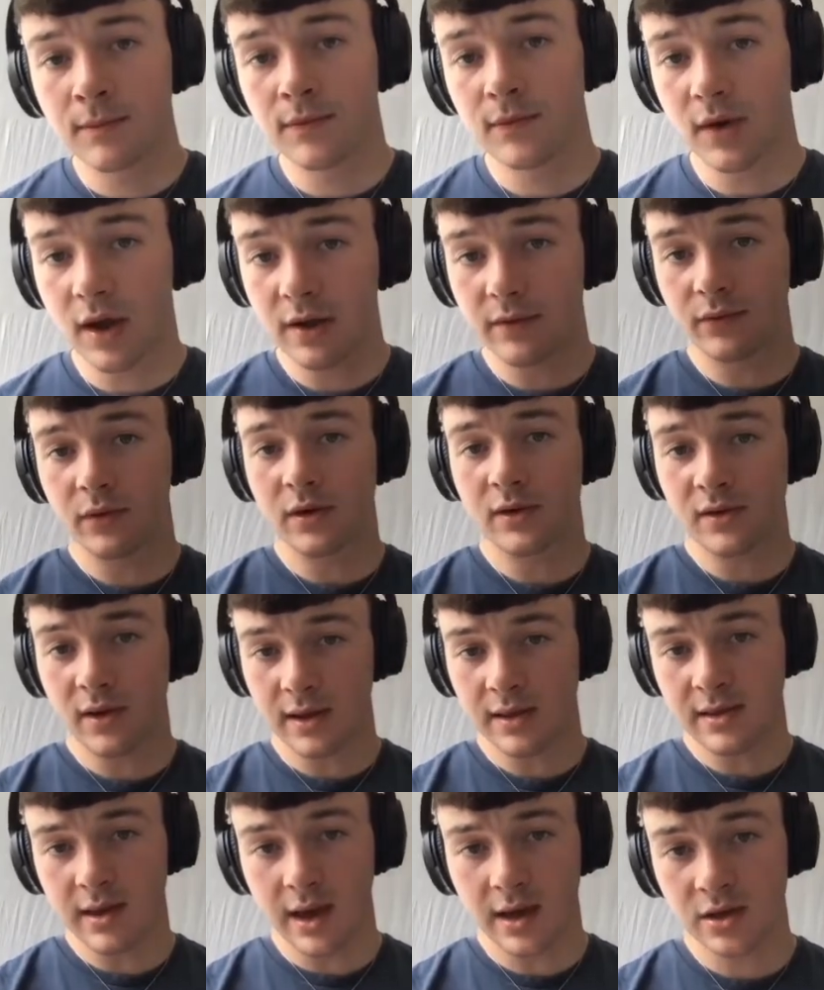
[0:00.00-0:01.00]
for every
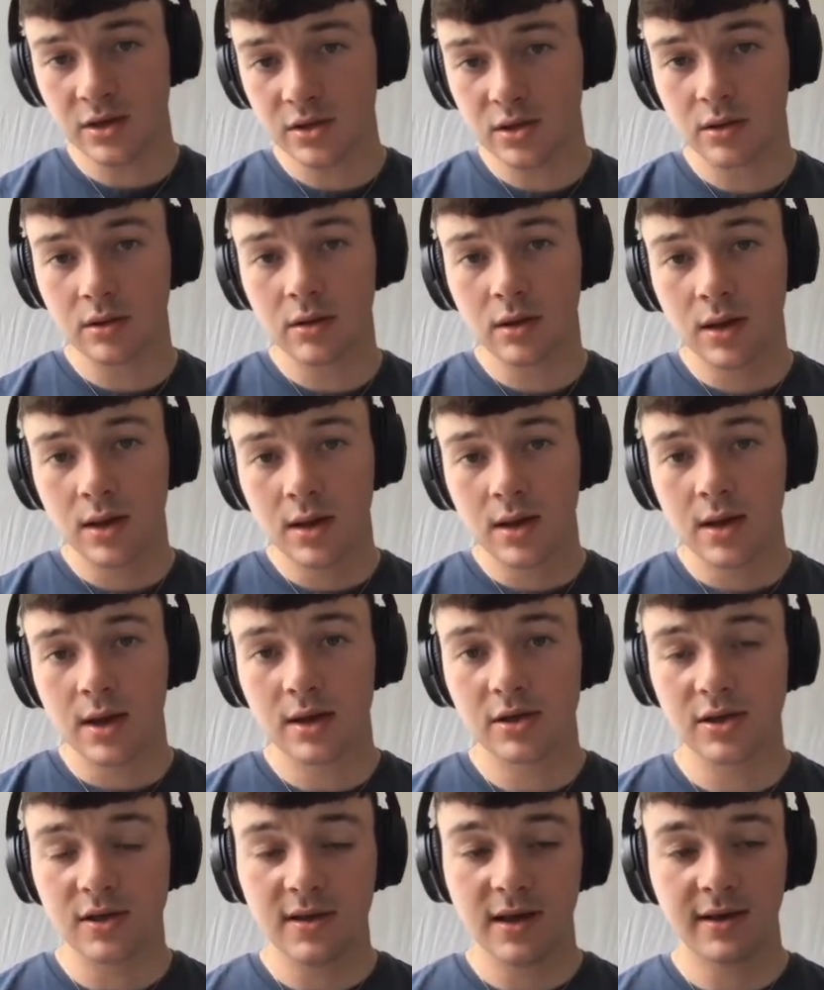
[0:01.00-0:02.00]
citation.
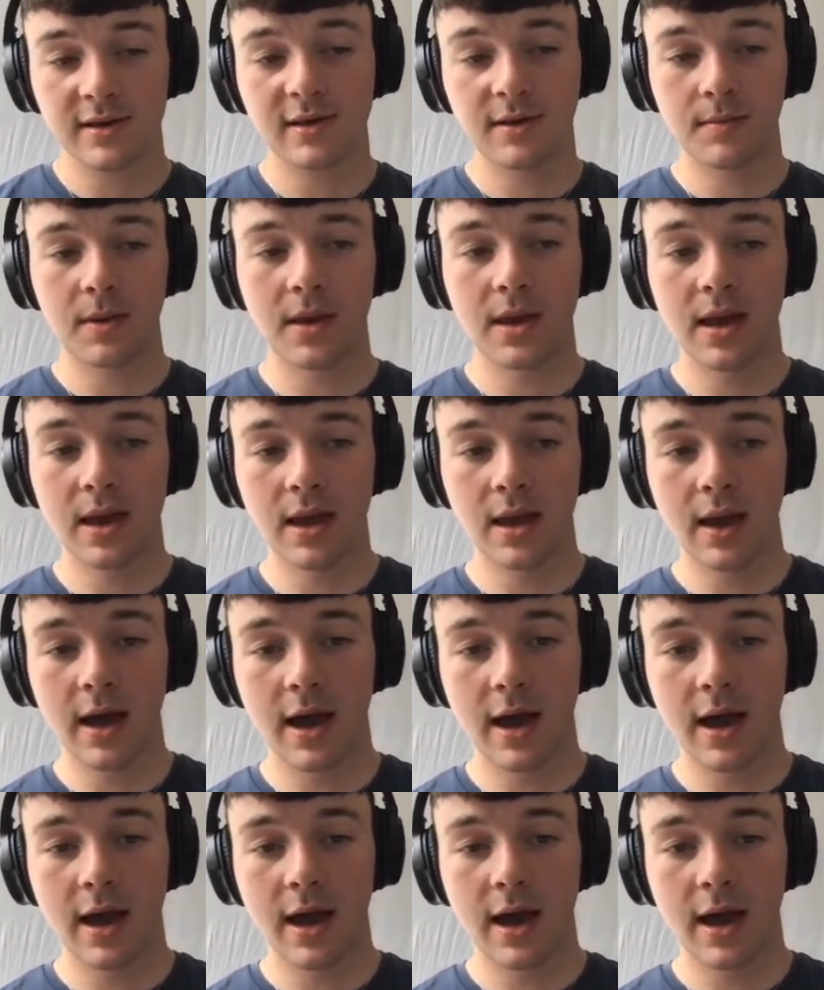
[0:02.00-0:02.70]
It just has to be,